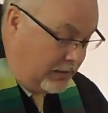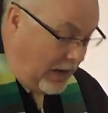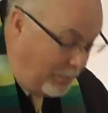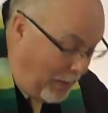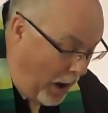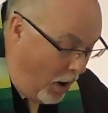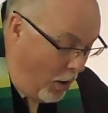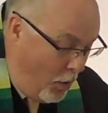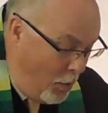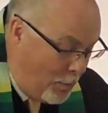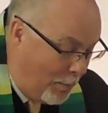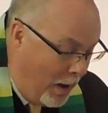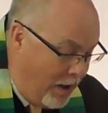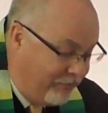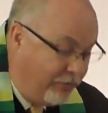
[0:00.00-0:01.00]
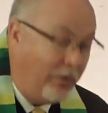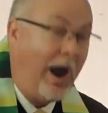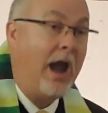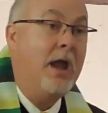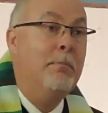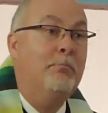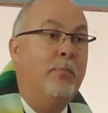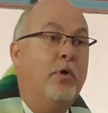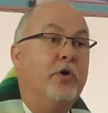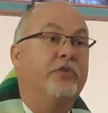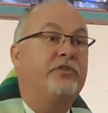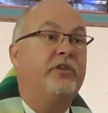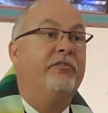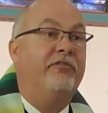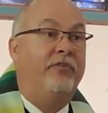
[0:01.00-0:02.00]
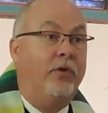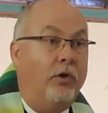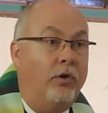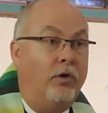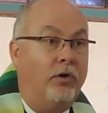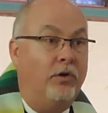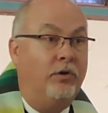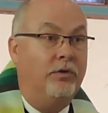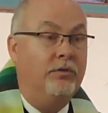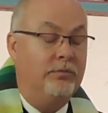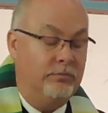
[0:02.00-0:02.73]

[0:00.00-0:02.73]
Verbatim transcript: Come home, for I am merciful.